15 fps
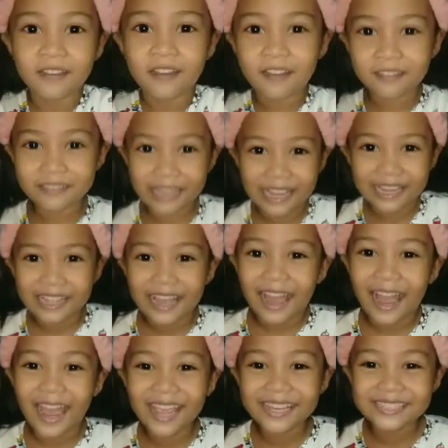Okay,
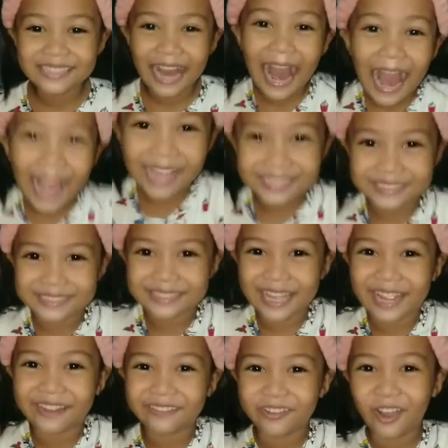hi guys.
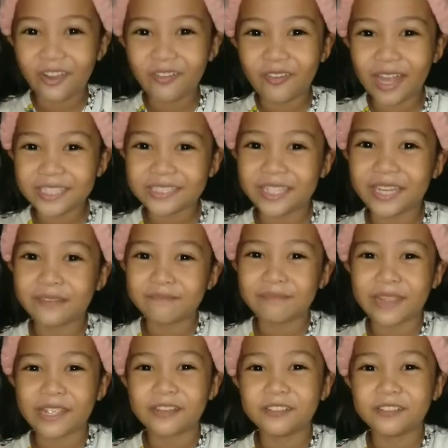Thanks for watching me.